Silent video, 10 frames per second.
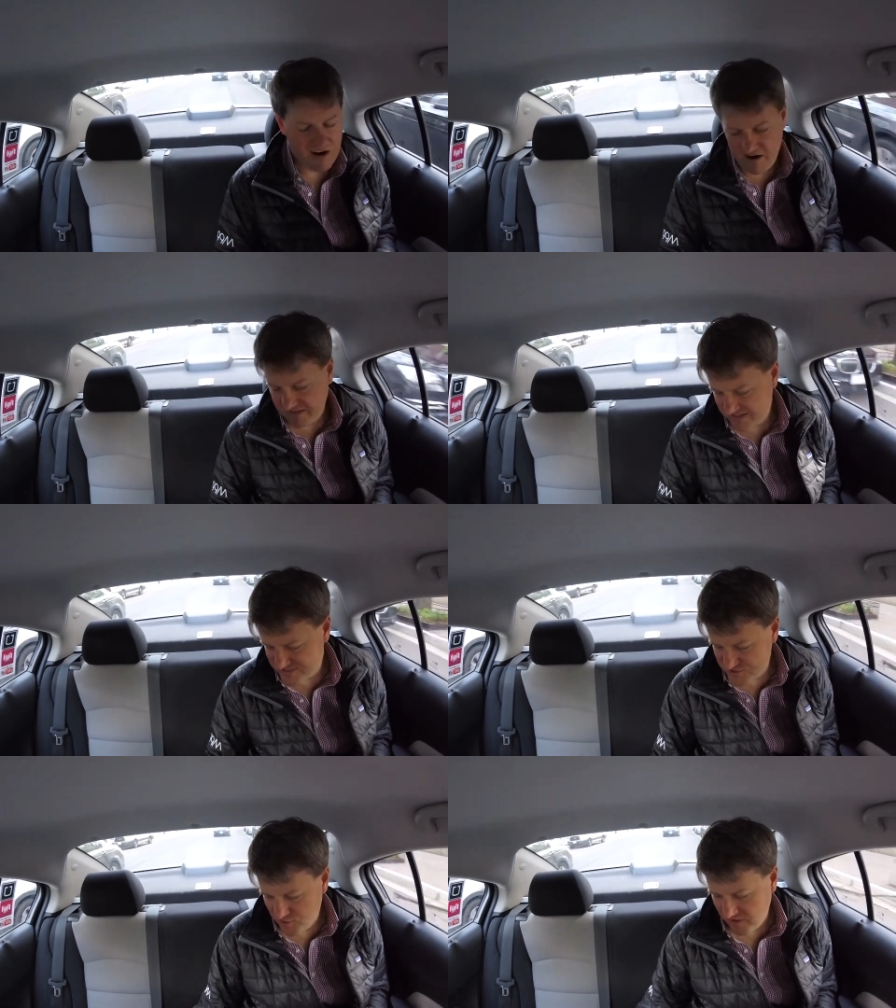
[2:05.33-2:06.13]
All right,
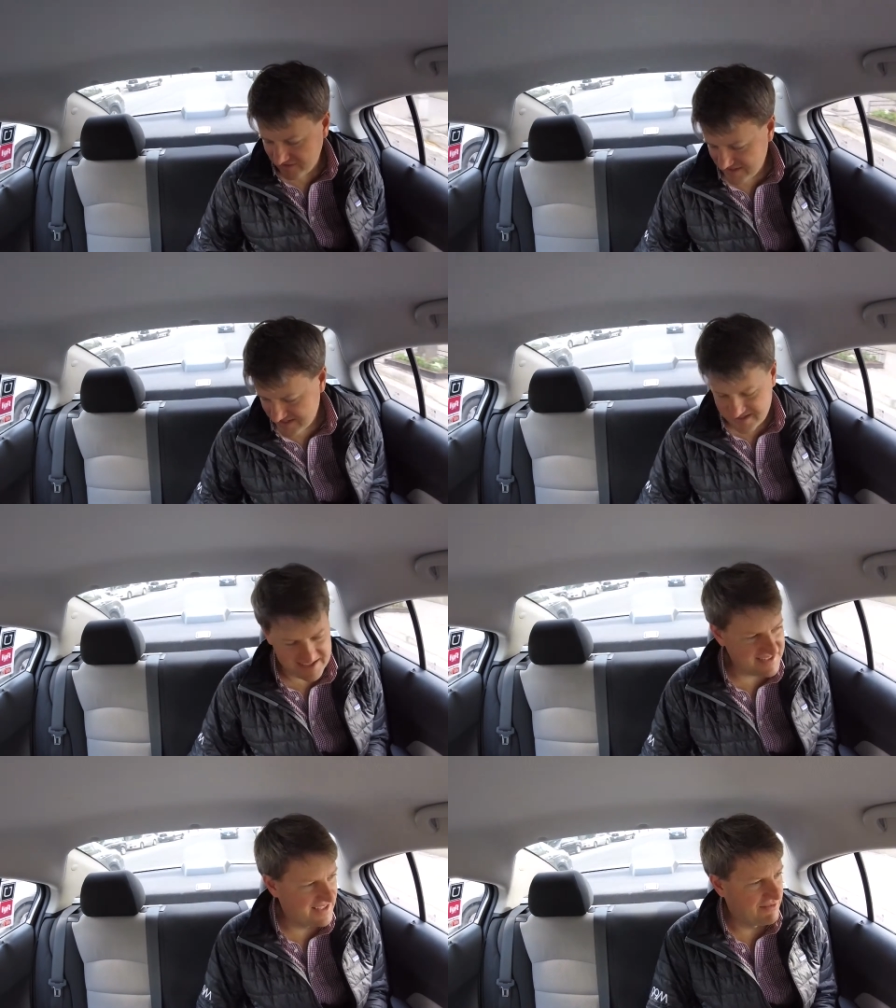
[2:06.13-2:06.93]
let's do it. This is
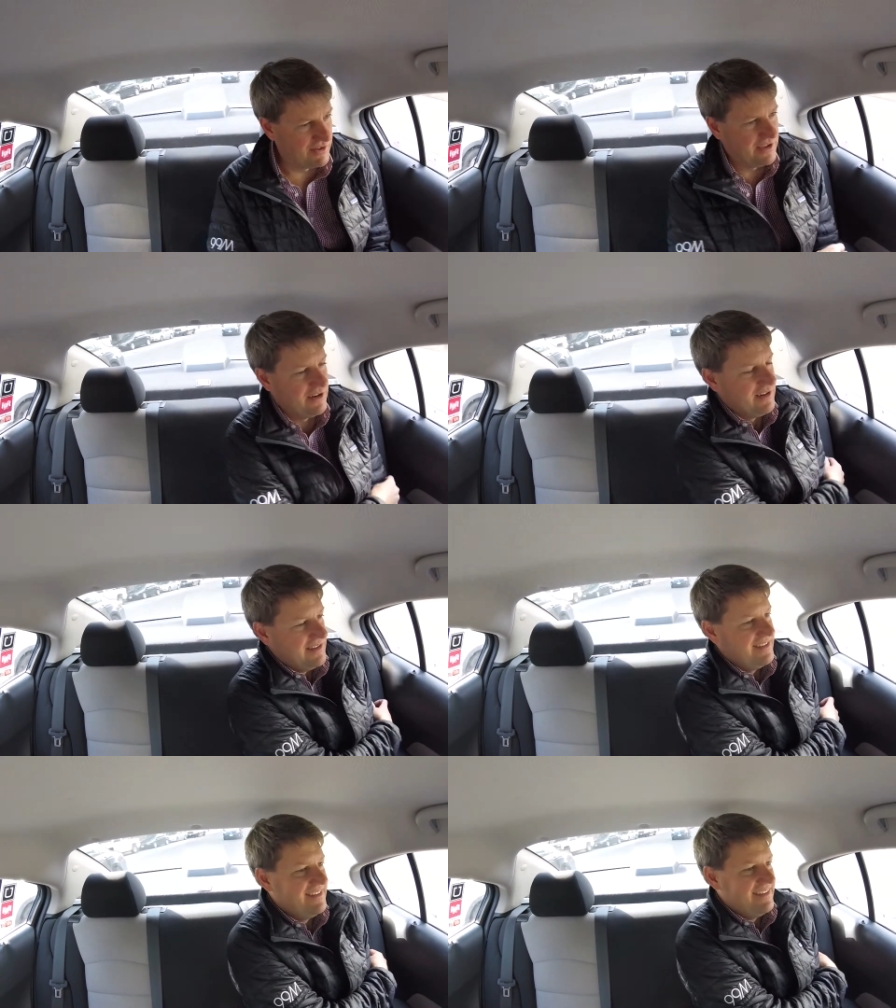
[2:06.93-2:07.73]
let's live a
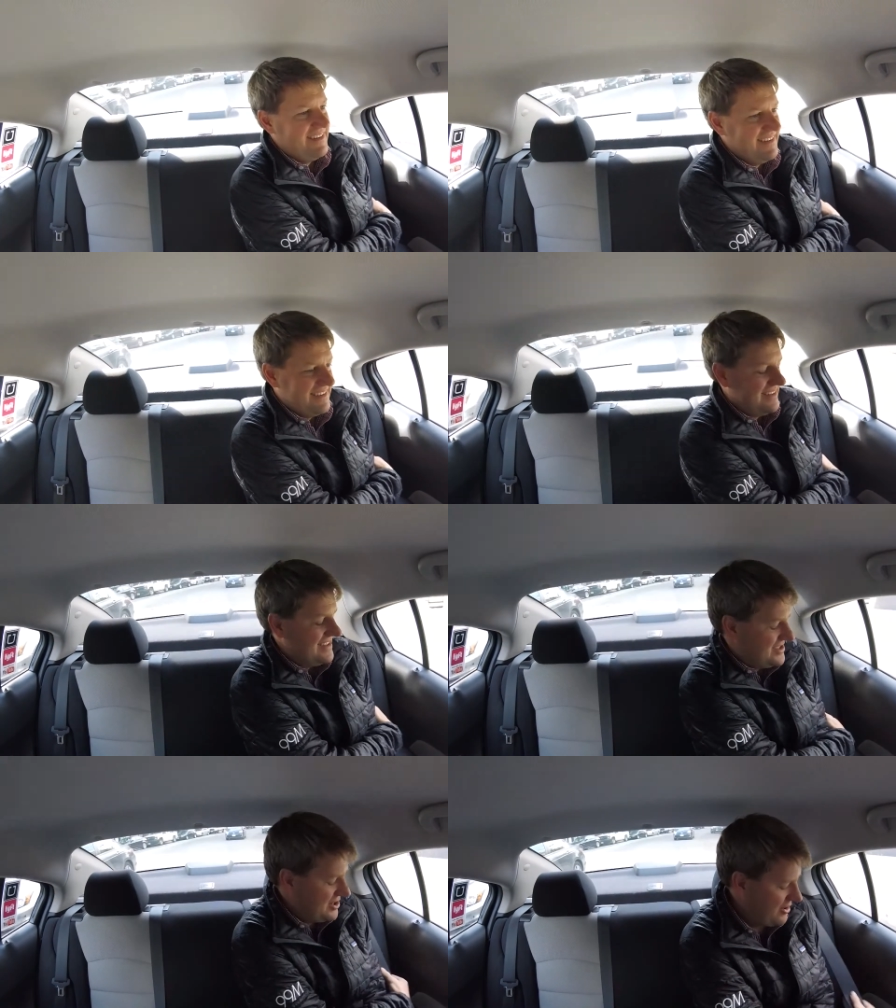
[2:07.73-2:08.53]
little. You want to do it?
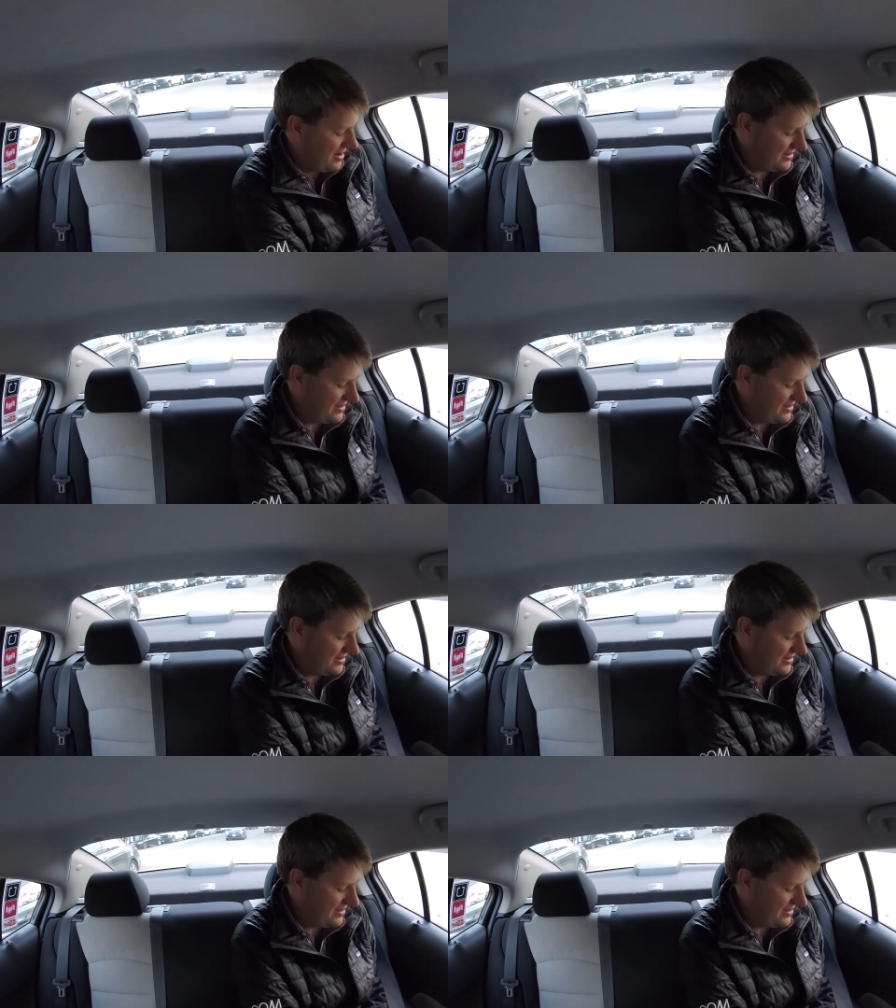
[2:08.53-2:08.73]
Let's All do right, it.